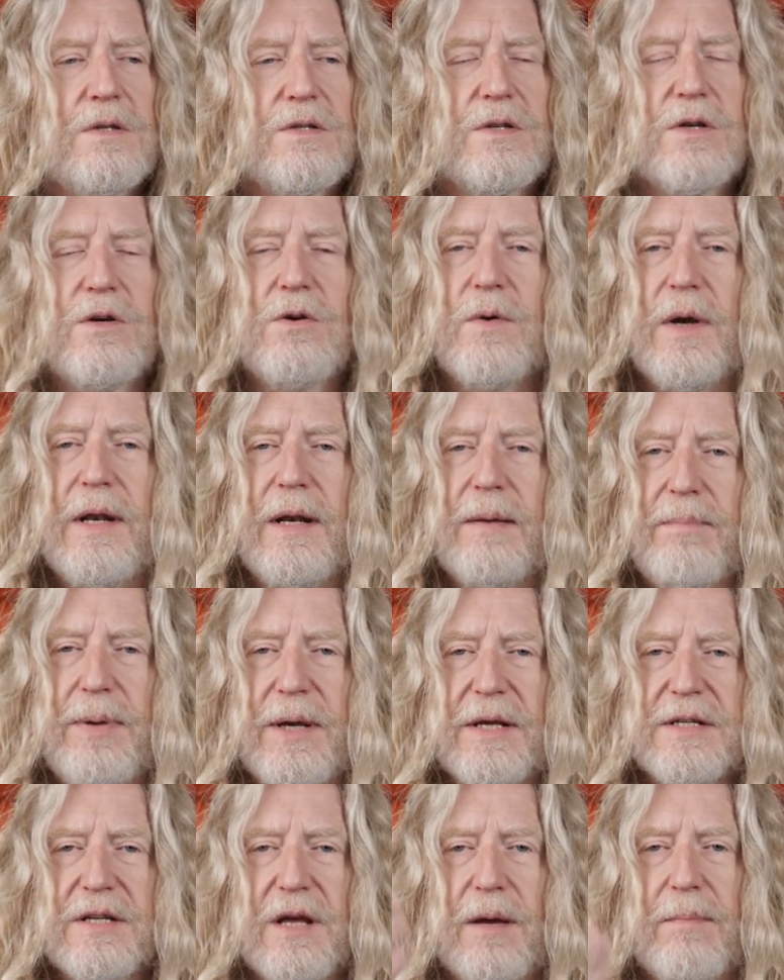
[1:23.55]
2, and it
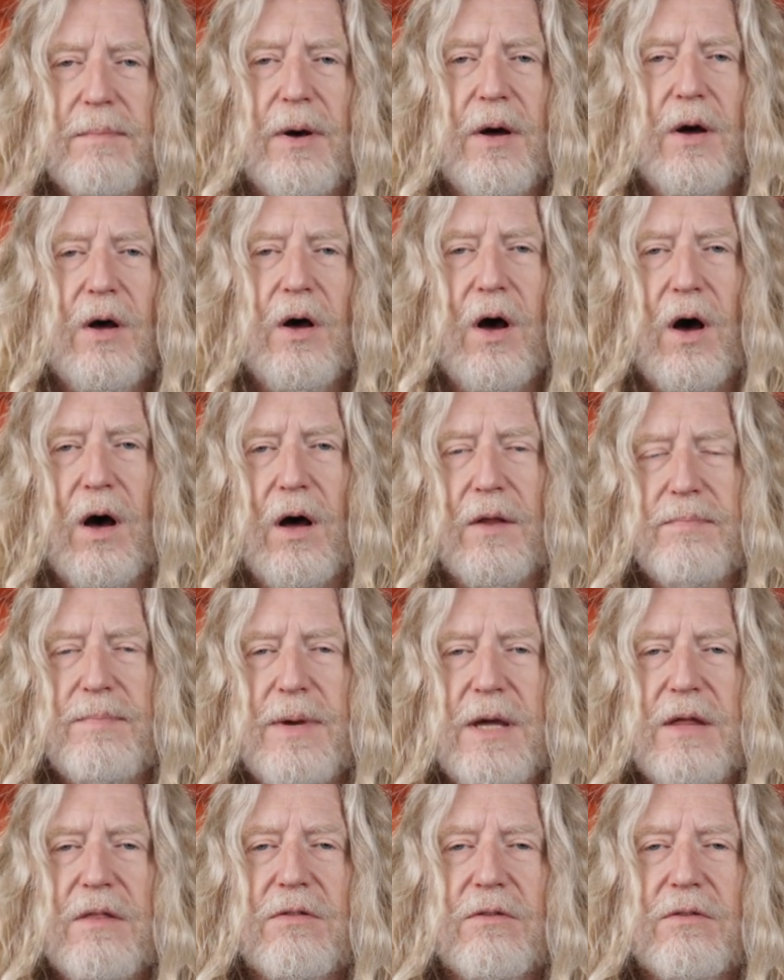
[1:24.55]
picks up on beat